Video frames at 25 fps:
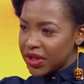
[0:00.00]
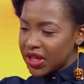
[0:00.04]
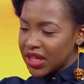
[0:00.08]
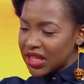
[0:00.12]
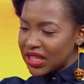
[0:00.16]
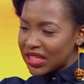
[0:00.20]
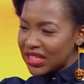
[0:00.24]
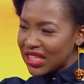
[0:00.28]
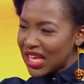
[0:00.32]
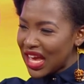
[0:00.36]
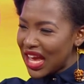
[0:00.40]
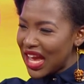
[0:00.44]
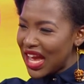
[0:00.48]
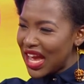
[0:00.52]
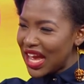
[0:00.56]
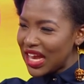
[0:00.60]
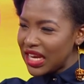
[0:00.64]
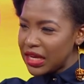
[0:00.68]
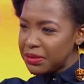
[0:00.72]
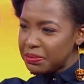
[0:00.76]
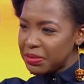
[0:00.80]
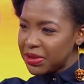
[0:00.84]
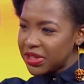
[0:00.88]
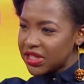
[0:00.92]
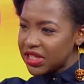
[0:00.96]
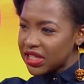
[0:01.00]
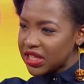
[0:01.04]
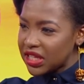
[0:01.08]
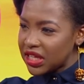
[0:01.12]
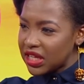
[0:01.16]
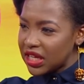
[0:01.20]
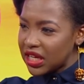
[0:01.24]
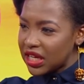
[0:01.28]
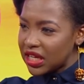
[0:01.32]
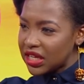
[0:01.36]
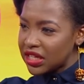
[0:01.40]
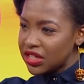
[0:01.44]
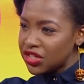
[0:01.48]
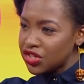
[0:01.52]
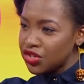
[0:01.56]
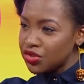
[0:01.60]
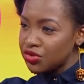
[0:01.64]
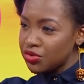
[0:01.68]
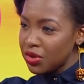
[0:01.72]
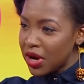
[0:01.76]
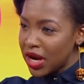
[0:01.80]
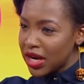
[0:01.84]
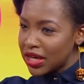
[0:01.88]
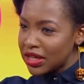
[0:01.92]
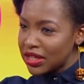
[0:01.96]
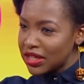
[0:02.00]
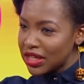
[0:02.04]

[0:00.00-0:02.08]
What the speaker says: Is there any particular trend